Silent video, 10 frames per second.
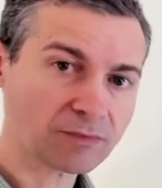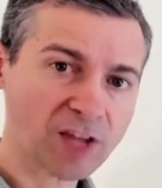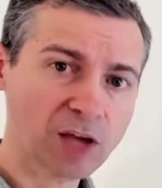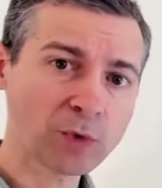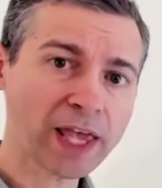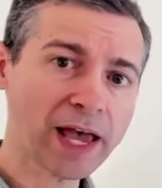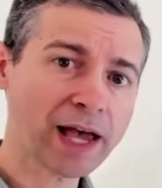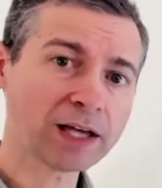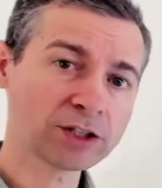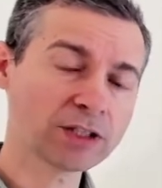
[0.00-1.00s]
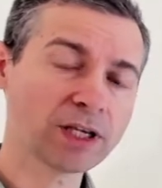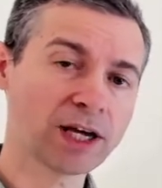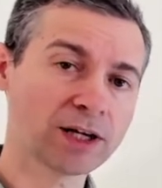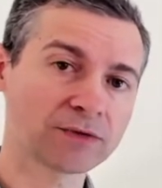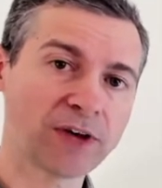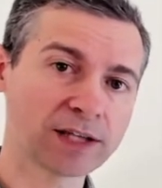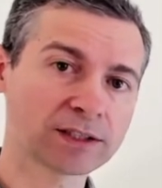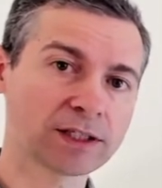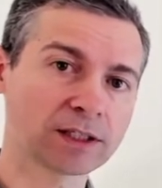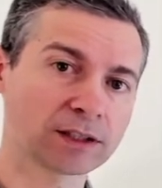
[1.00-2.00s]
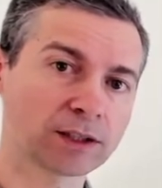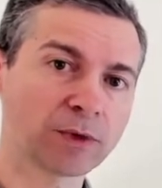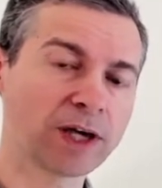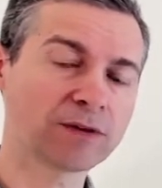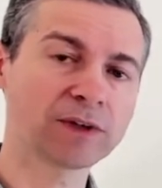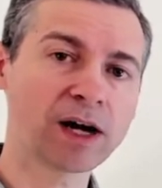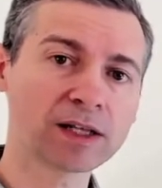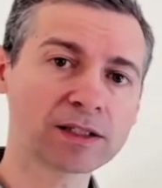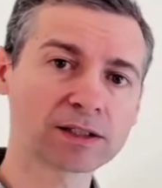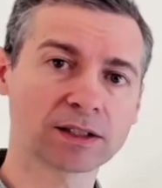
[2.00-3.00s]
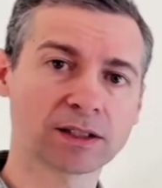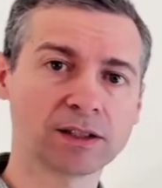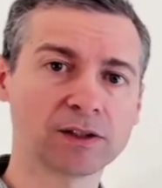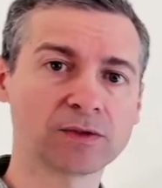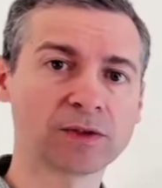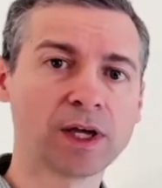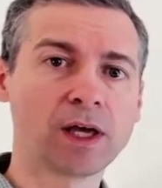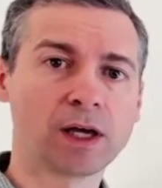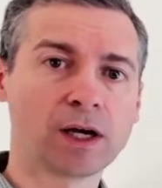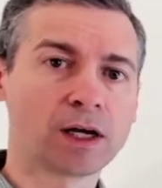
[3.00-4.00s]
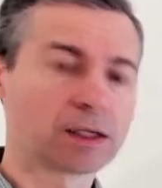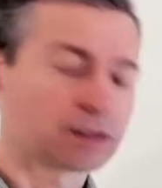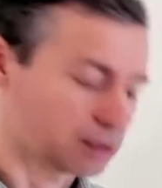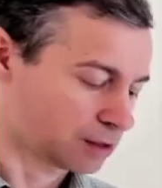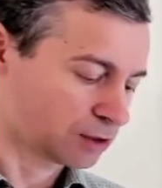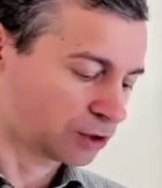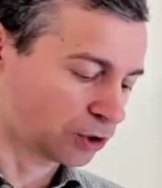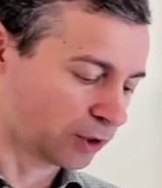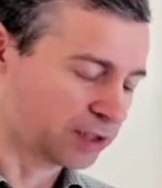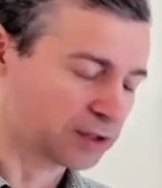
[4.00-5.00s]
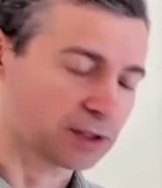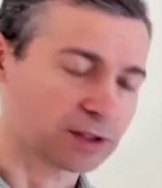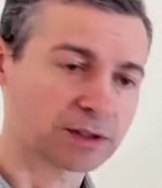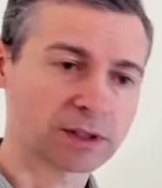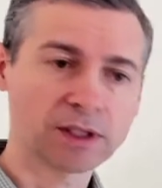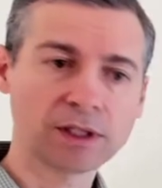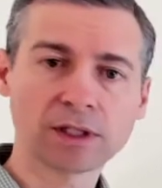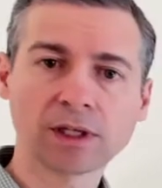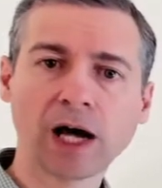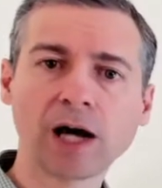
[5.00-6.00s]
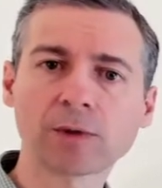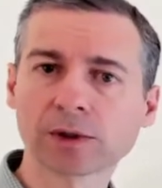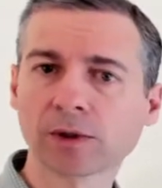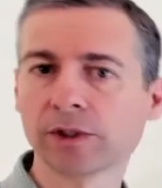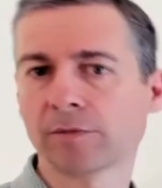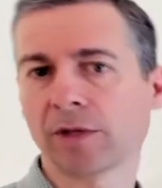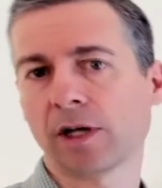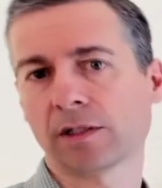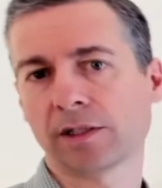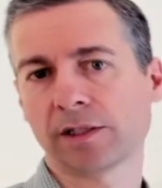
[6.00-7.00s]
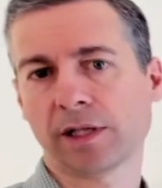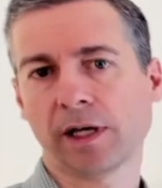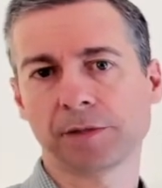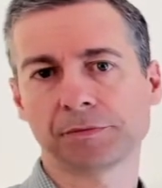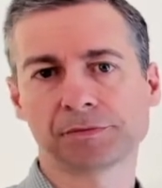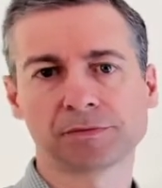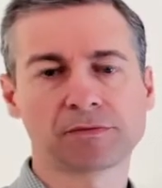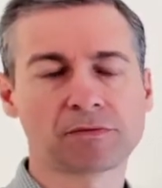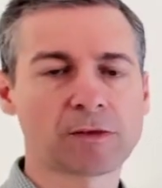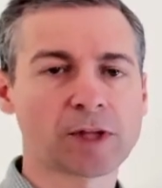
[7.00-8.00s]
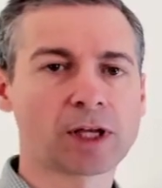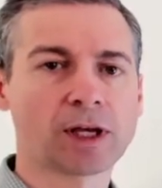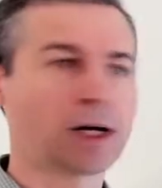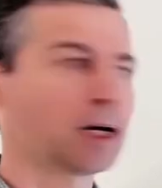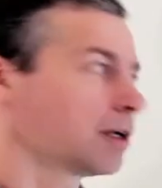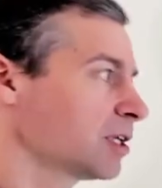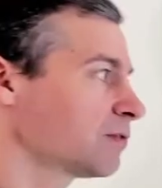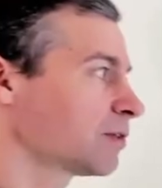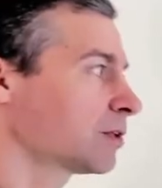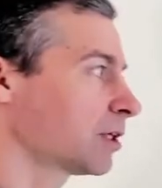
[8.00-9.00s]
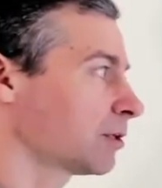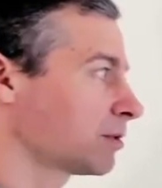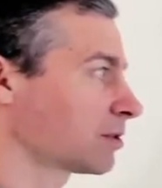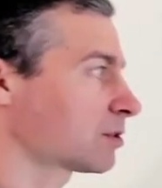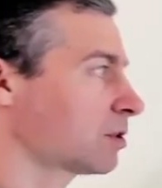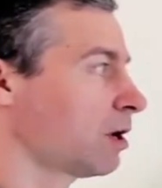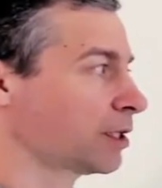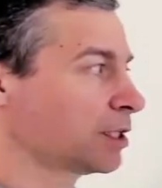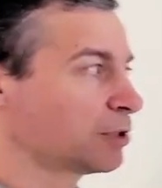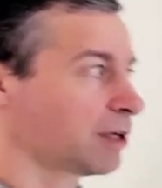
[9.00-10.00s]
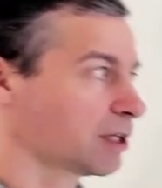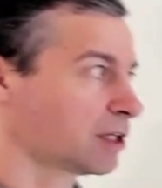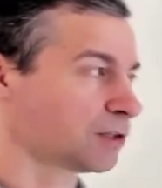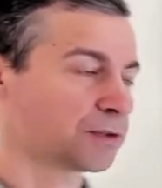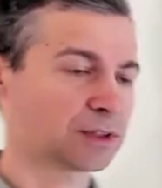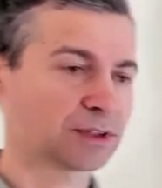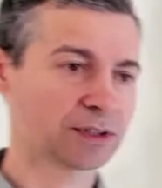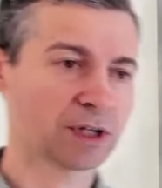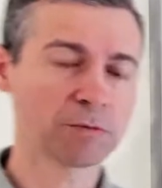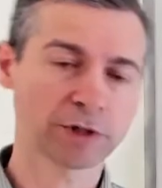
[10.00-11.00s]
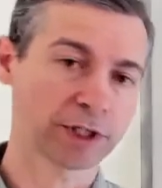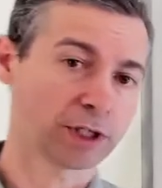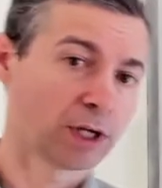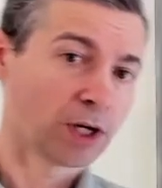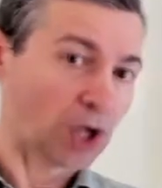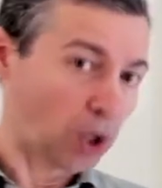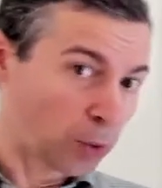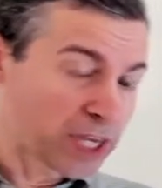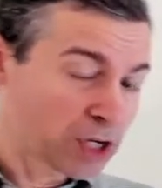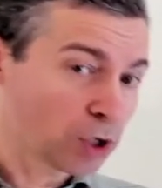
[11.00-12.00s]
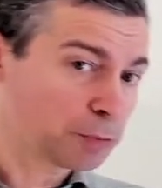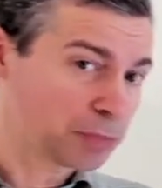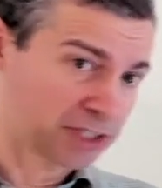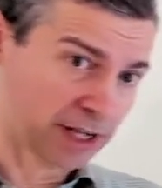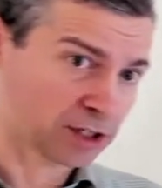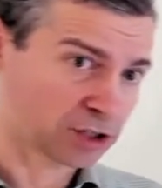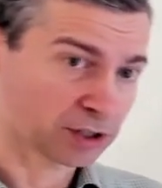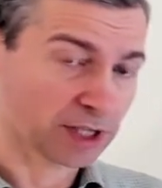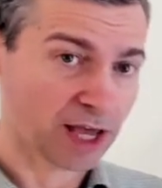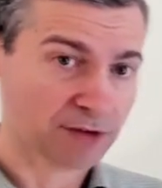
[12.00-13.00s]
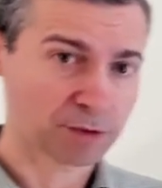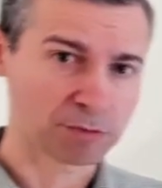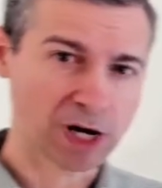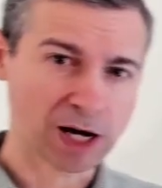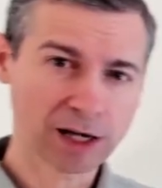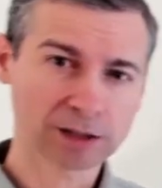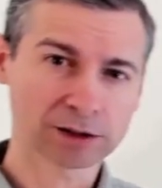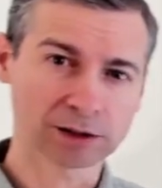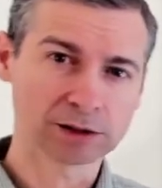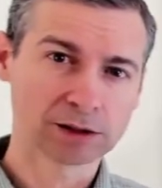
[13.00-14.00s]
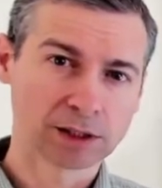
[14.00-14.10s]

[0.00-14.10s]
And we actually have, fascinatingly, we have lots of choices in how we're going to model the time. Even what I was talking about here for a summary, we could potentially have a model